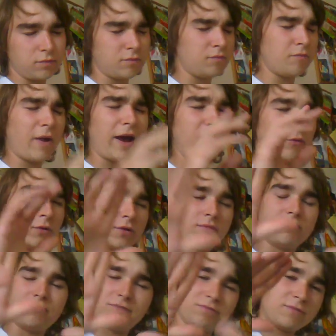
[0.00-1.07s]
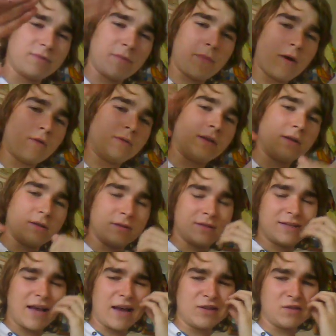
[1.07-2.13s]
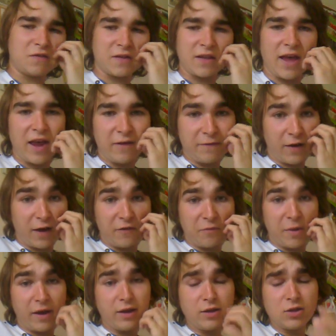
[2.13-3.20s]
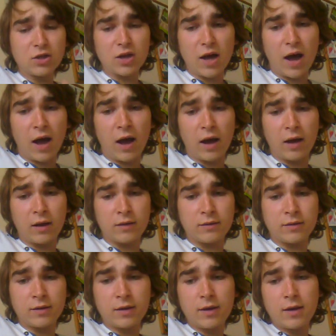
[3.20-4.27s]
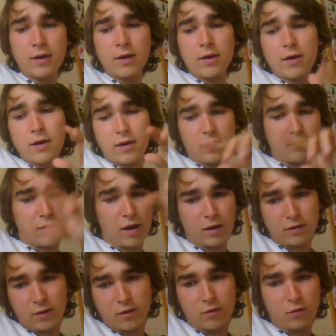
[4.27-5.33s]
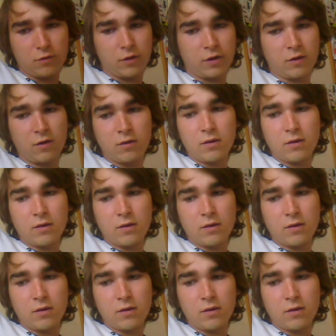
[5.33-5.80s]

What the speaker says: Mine was about the size of an A5 page, and it had a golden